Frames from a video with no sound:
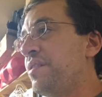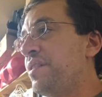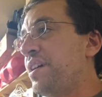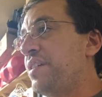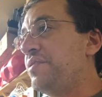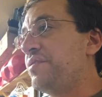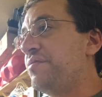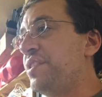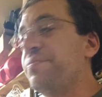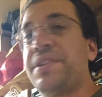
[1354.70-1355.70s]
I used to
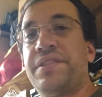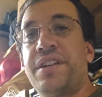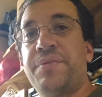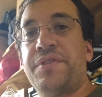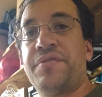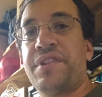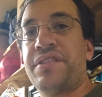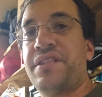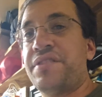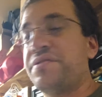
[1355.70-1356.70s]
waste my time doing
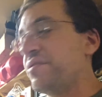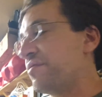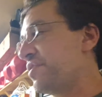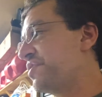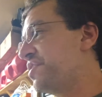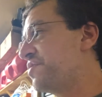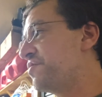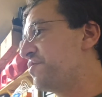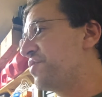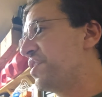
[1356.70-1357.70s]
residential, and
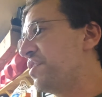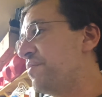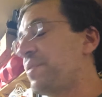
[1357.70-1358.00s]
residential dried up.